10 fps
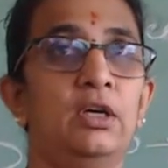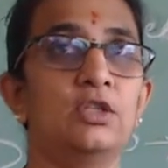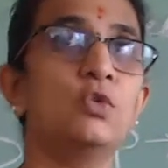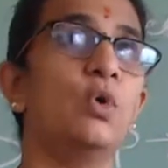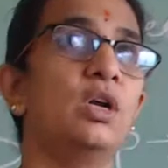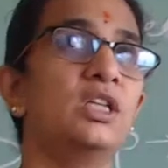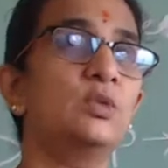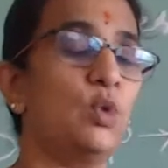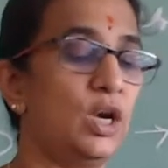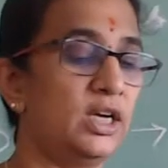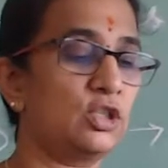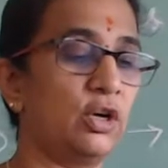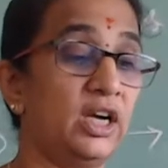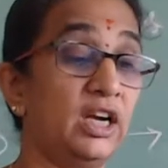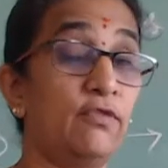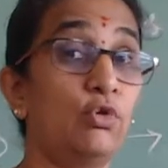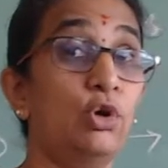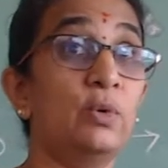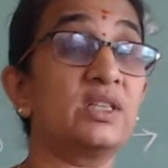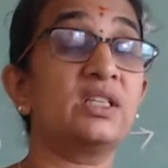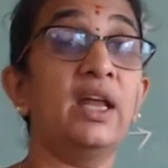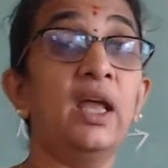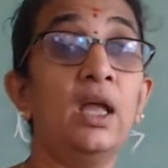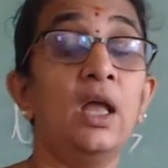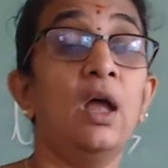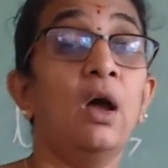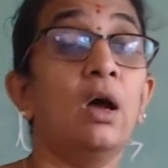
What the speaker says: So what this ball and socket, I've told you yesterday,